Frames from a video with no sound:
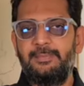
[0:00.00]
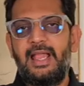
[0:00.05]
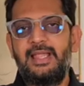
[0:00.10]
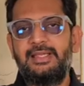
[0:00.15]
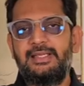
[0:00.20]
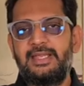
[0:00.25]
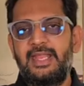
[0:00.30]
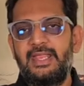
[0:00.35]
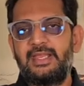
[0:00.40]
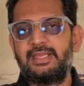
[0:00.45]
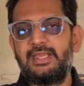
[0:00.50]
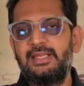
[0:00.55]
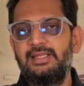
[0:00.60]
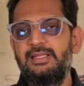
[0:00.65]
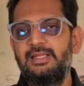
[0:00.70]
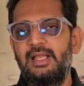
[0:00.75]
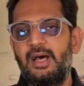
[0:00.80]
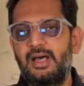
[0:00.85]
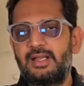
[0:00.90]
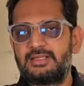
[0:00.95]
and taking
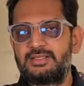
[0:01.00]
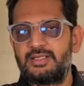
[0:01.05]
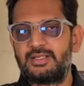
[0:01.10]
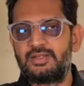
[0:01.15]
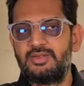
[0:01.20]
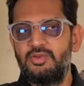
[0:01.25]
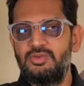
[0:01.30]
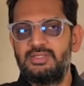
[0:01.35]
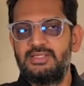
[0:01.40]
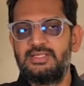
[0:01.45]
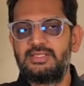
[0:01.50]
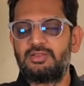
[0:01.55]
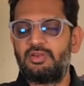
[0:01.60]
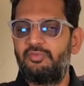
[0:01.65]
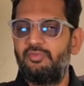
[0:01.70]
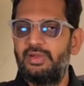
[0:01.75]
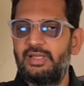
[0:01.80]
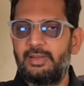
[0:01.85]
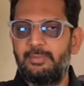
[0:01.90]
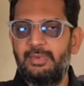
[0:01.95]
larger doses
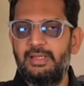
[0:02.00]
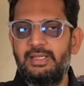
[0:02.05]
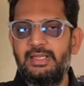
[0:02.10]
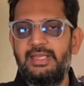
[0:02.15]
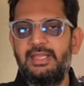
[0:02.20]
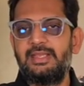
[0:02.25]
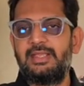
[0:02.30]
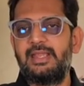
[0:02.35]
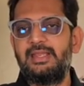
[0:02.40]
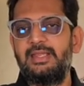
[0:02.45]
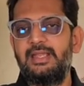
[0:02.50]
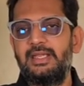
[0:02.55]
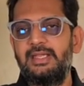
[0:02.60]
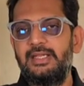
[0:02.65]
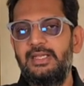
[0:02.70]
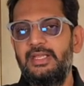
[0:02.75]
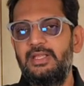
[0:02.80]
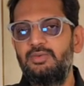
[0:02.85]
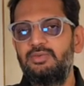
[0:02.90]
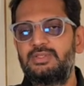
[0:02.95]
of vitamin D can
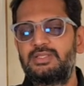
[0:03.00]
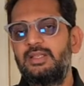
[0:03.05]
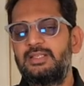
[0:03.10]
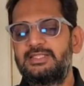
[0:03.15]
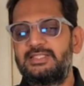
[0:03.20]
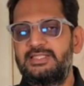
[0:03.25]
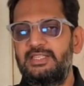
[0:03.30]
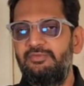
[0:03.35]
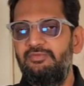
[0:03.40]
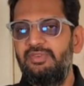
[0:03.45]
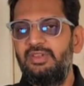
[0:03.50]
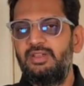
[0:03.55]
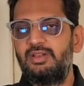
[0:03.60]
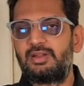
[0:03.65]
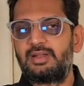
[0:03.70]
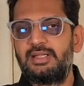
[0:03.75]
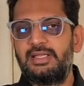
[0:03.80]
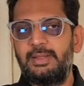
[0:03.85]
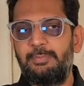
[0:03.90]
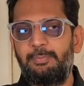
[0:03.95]
induce severe
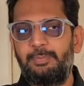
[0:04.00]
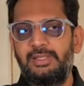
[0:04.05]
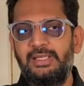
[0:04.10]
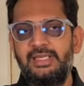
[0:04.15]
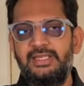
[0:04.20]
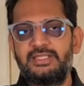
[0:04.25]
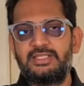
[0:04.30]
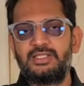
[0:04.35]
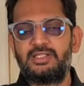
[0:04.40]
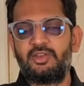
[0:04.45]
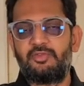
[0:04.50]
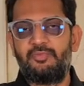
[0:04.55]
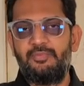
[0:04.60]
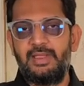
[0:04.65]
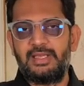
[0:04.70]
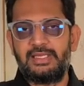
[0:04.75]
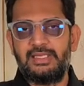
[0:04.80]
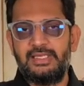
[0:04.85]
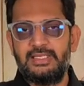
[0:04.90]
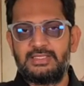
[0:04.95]
depletion of
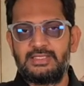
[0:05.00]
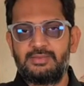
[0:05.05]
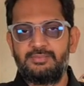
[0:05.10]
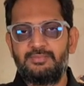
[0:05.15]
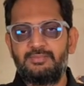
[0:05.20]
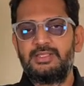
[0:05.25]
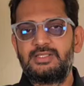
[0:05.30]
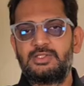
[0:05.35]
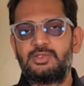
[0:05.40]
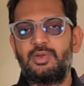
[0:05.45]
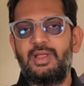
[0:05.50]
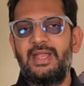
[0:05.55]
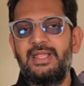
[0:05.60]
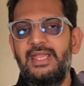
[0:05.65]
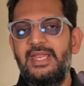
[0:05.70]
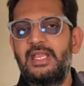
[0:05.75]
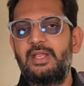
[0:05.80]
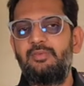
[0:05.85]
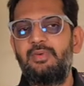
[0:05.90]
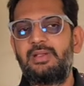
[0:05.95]
magnesium. So
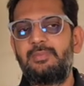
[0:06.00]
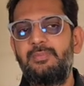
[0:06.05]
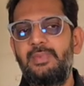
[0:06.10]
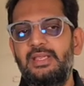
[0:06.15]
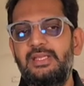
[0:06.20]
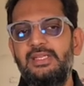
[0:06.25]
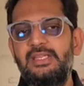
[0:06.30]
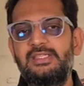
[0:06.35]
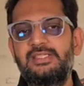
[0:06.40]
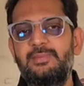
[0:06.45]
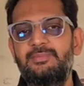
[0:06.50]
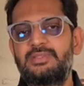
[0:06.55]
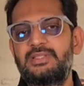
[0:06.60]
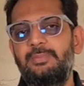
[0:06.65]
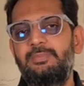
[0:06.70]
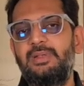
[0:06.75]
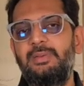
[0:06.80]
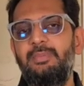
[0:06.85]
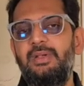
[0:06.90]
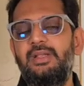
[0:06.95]
adequate magnesium
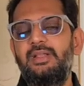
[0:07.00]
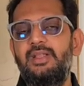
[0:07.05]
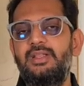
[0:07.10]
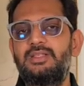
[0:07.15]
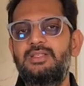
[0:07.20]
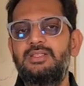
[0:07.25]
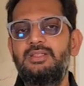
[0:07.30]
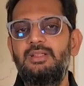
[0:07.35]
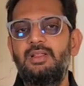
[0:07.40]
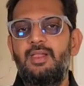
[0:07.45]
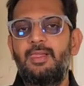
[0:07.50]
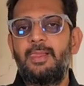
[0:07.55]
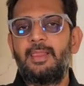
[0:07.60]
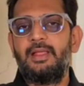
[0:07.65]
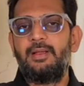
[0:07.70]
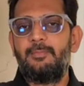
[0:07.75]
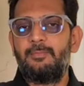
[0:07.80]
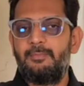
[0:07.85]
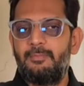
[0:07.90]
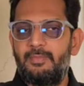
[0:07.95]
supplementation
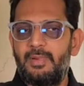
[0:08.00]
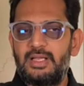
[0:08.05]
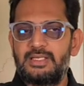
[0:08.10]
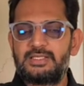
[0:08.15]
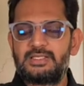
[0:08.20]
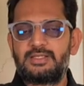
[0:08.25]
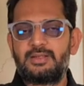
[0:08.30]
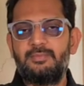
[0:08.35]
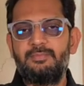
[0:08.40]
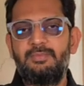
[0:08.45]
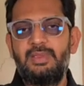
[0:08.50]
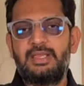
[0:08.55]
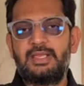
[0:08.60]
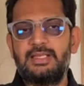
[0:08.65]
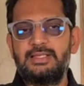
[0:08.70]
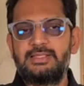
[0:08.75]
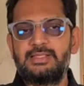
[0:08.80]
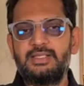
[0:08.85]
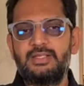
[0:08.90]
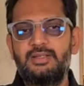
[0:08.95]
must be
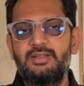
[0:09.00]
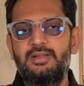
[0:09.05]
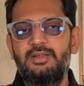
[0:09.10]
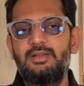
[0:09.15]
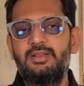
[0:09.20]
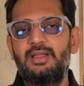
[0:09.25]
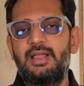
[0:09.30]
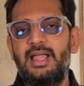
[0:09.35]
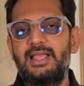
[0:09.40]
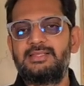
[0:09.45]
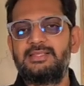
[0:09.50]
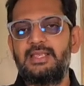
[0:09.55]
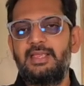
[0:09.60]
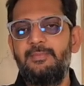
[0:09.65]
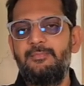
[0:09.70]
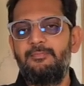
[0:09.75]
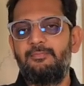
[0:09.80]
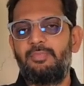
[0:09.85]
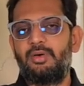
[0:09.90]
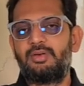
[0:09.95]
considered as an
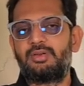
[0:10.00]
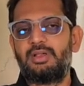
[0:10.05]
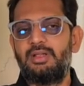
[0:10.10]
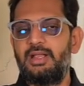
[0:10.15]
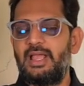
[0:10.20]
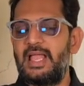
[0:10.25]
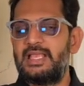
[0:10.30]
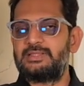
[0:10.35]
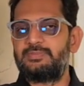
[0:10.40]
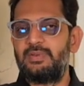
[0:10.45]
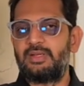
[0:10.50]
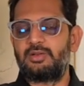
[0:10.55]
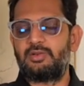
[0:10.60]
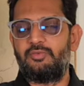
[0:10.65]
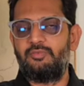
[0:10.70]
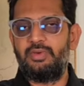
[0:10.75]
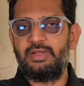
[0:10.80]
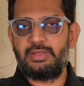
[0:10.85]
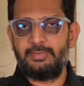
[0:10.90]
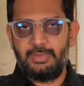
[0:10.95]
important aspect
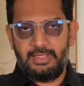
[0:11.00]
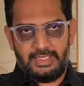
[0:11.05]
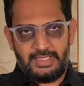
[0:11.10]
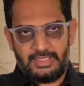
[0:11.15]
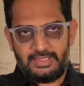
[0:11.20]
of vitamin D